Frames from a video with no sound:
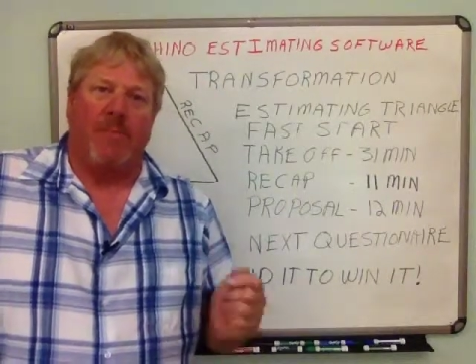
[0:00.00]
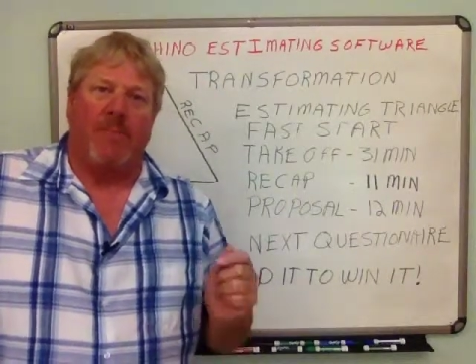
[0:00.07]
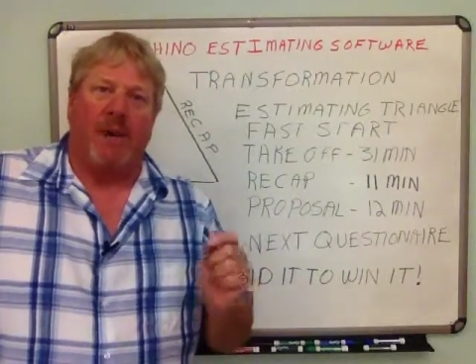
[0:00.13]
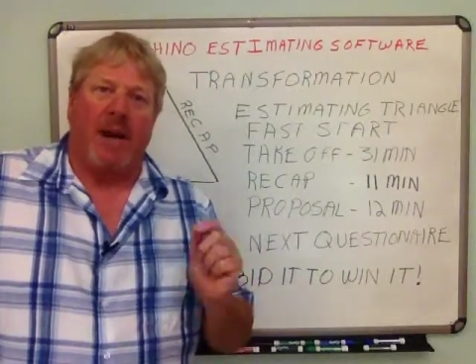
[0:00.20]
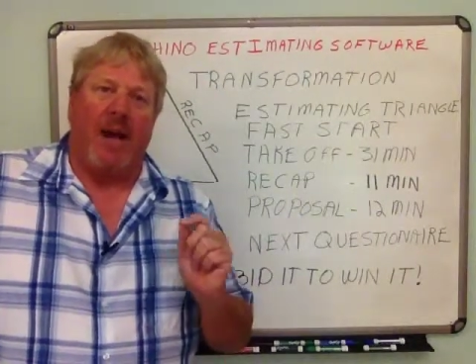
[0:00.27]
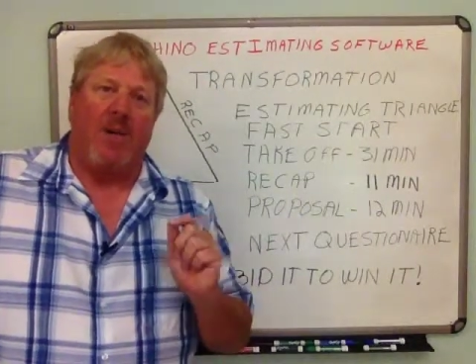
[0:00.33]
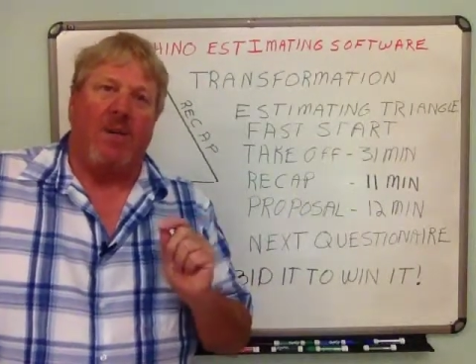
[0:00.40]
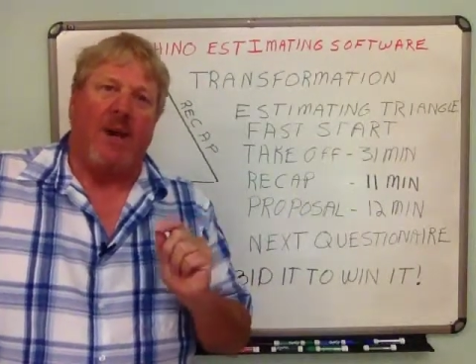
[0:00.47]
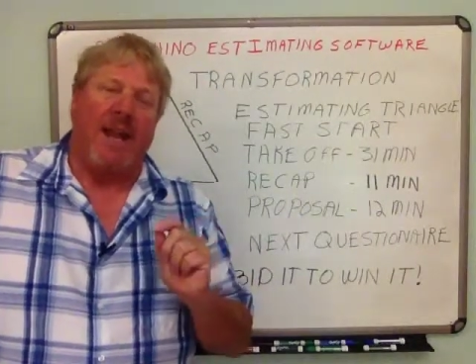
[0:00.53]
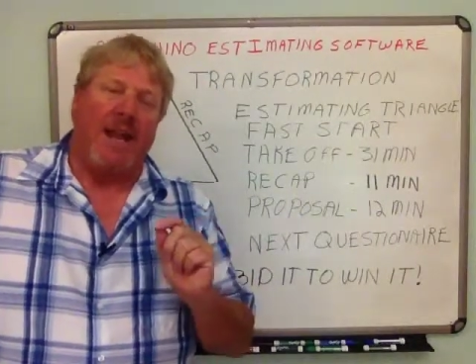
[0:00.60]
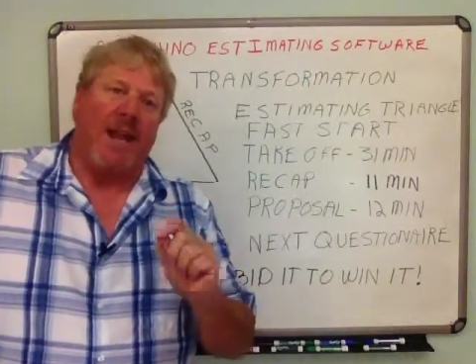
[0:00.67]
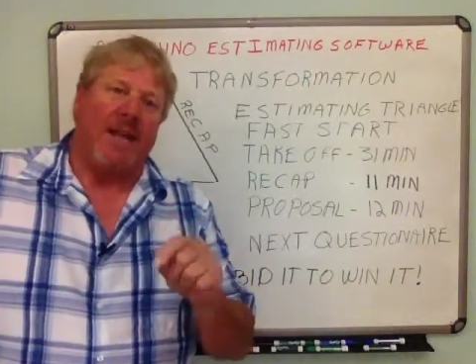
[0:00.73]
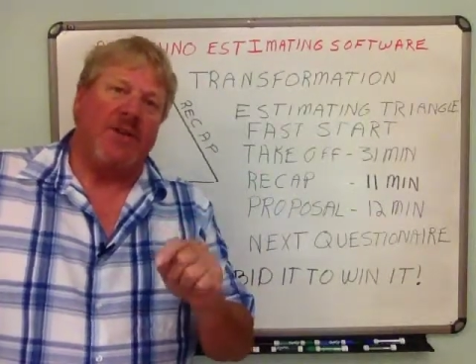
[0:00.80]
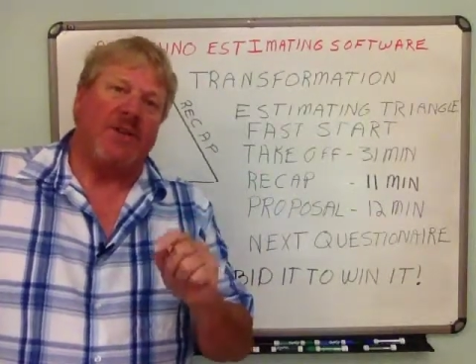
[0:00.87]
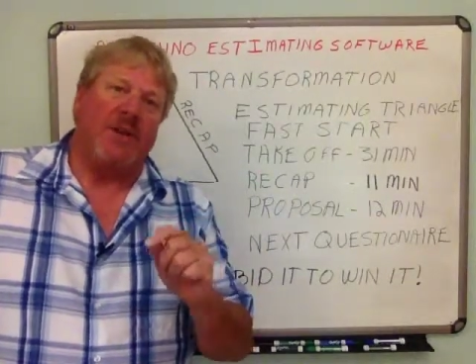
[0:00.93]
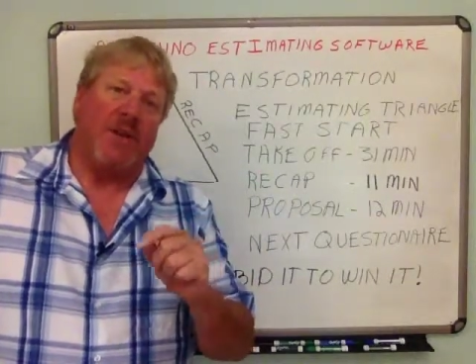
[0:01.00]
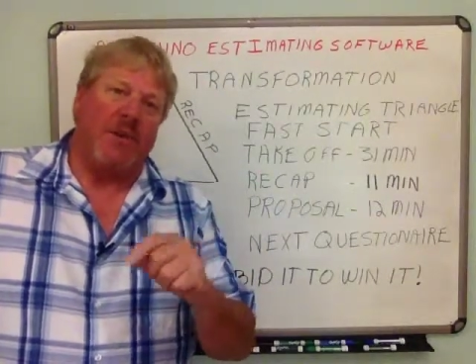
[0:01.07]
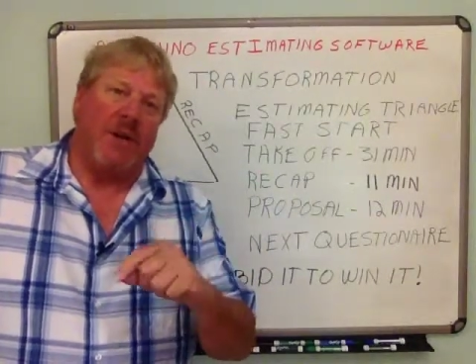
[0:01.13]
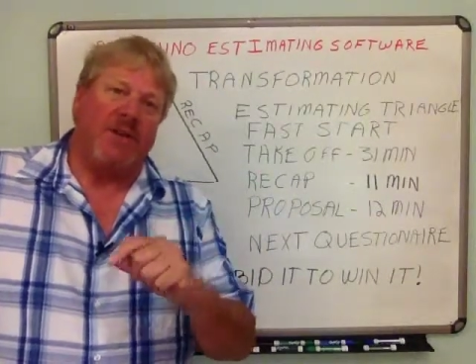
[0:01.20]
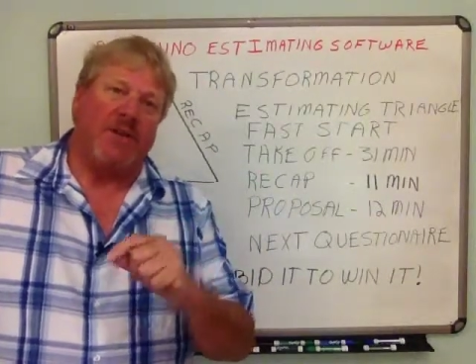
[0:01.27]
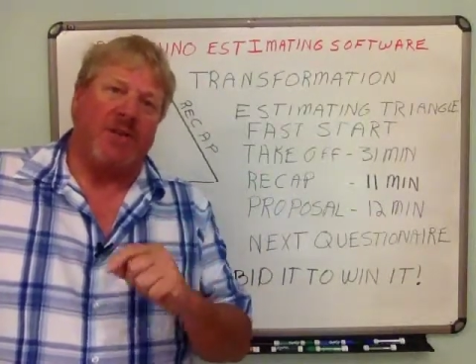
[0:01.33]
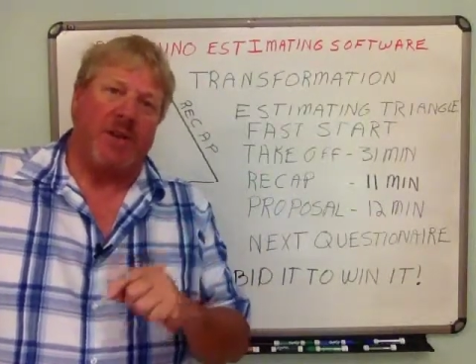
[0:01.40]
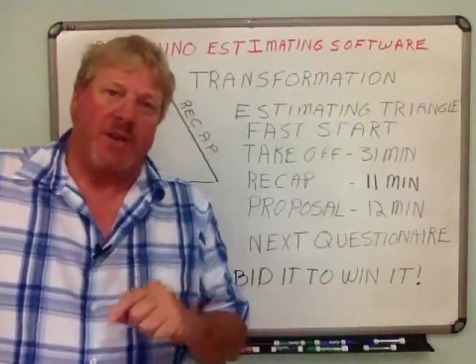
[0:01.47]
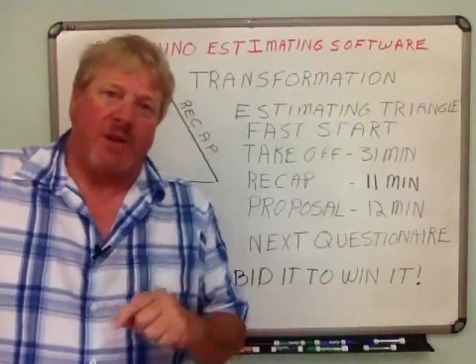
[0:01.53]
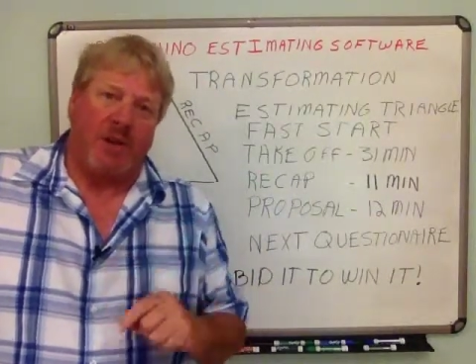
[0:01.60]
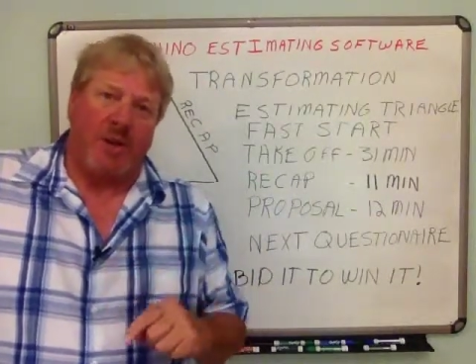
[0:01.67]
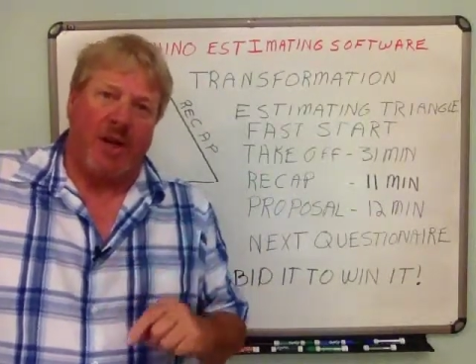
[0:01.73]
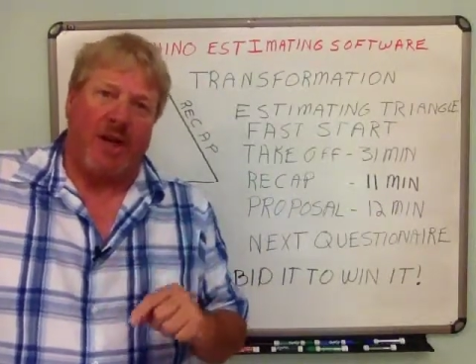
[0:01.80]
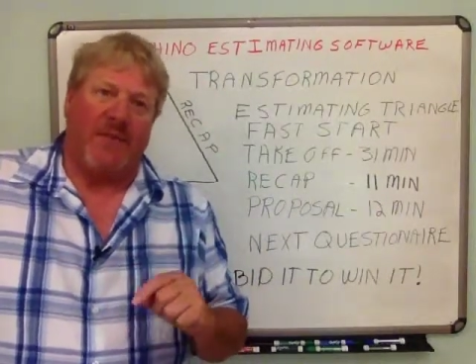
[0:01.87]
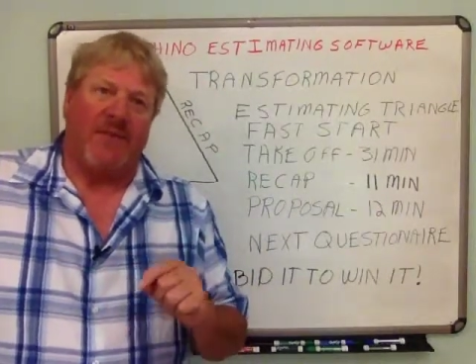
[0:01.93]
But I want to answer the questions that you
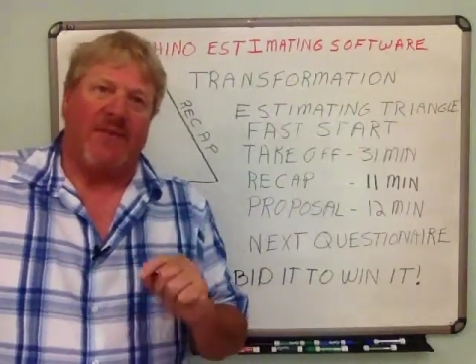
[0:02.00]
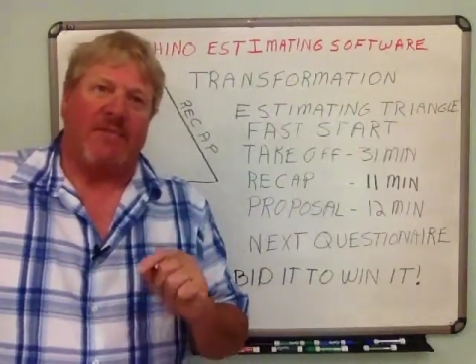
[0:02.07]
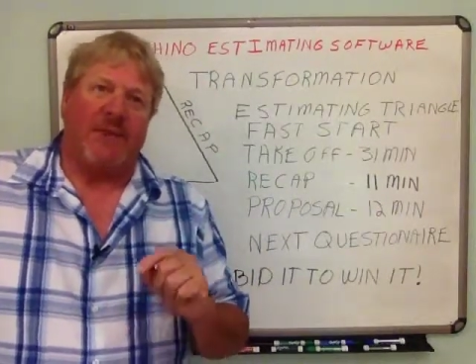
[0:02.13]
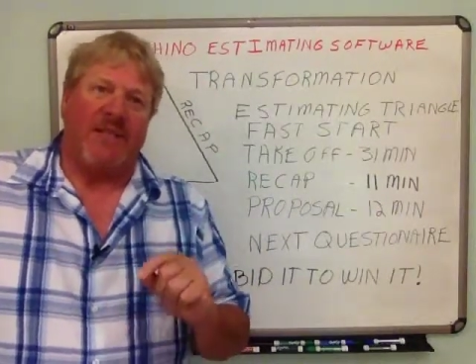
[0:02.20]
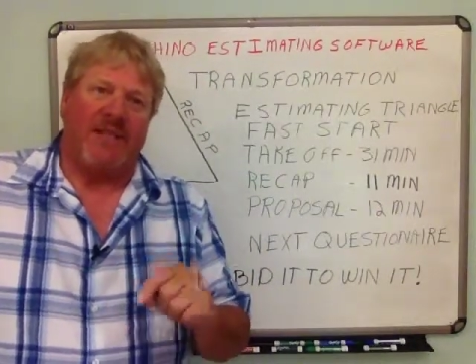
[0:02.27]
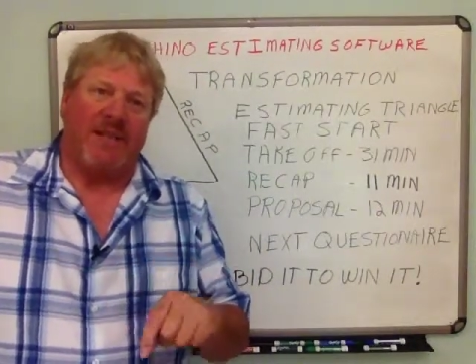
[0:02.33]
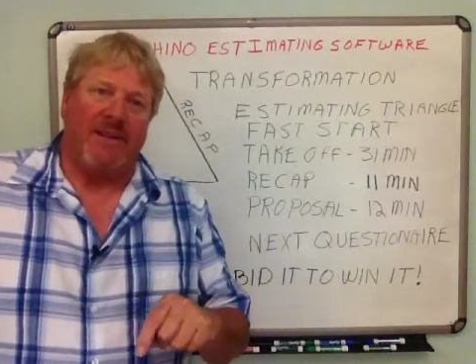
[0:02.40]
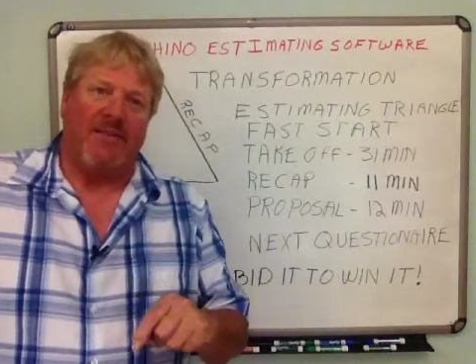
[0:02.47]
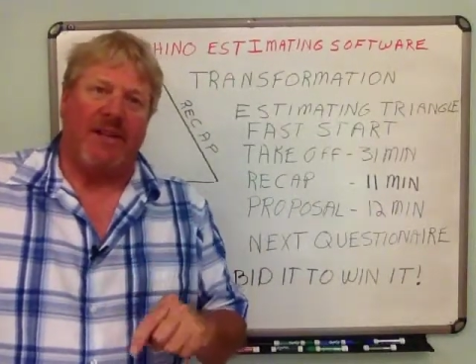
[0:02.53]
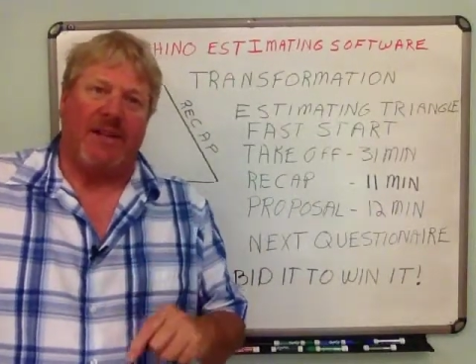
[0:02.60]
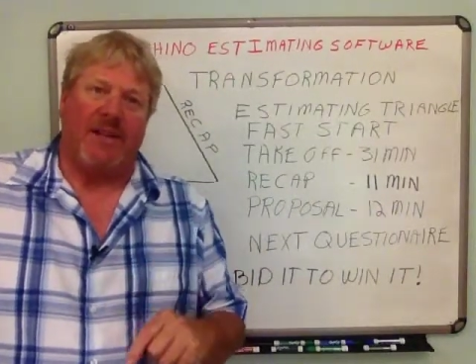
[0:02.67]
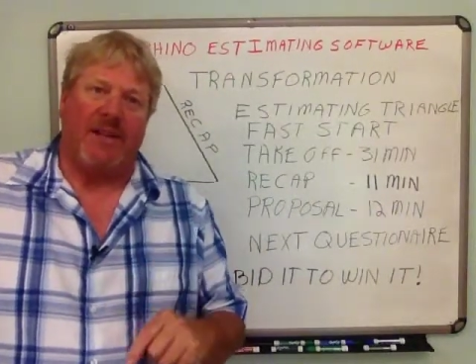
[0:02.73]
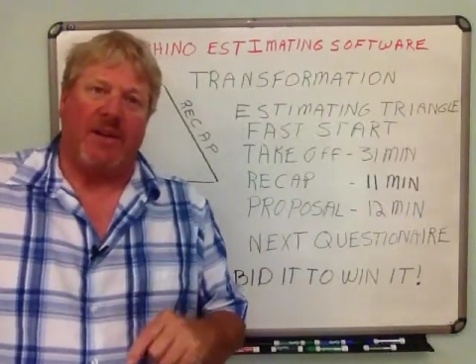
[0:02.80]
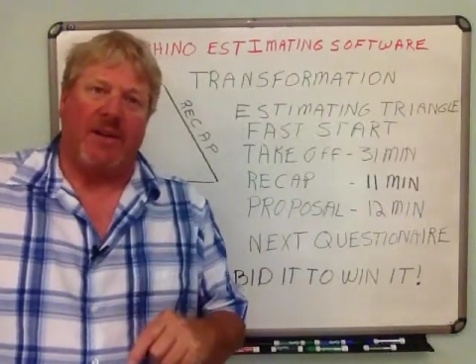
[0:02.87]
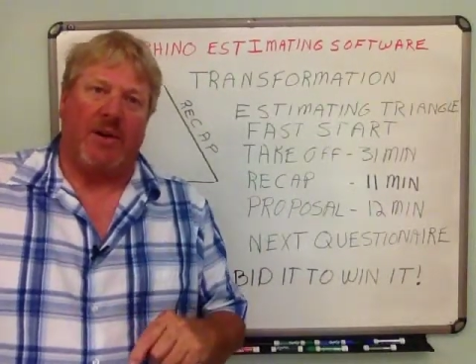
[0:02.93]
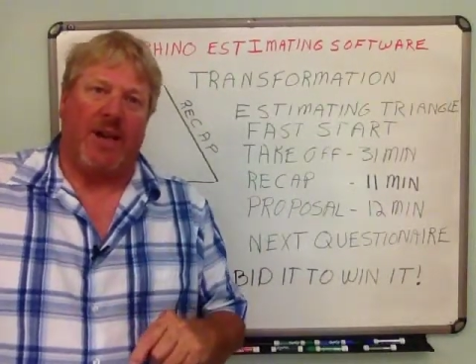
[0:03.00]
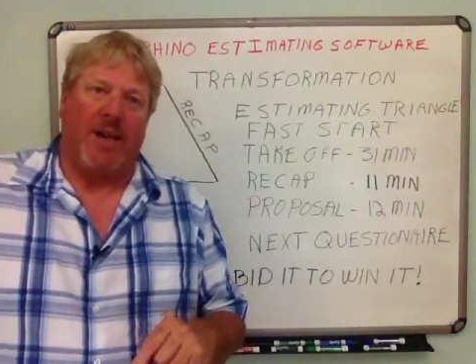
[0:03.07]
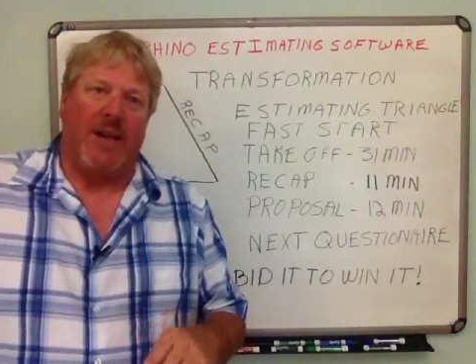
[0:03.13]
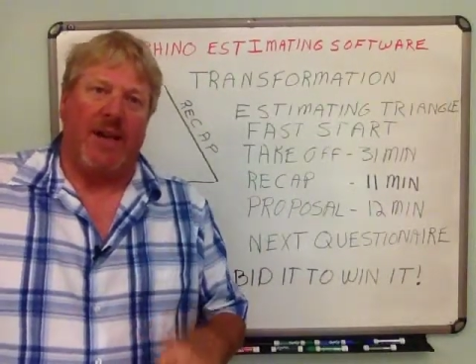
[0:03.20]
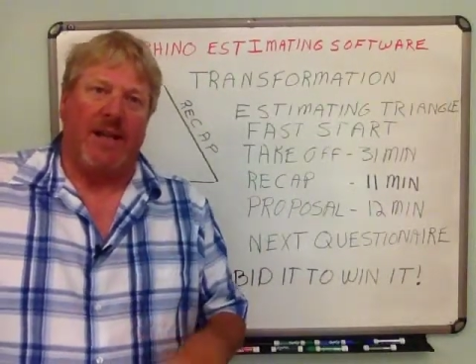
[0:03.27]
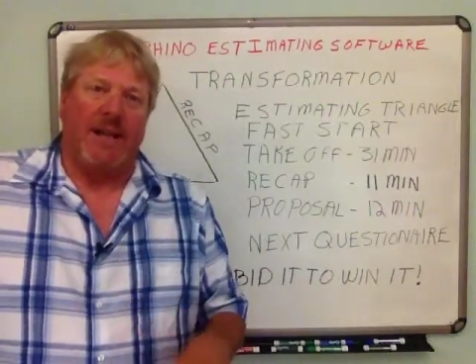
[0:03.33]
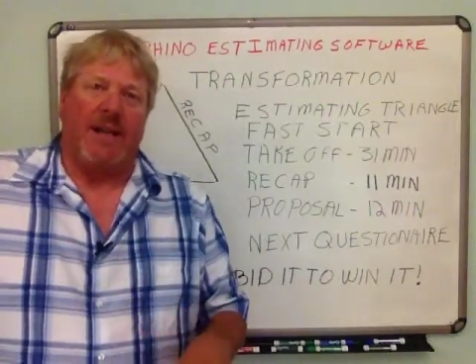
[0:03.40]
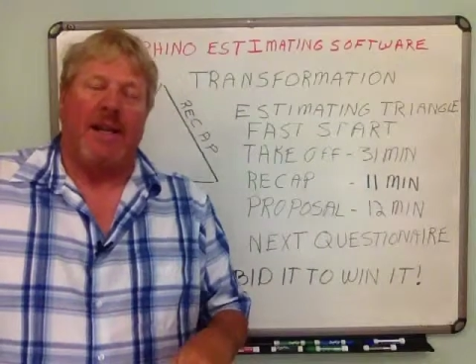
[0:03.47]
have specifically, okay?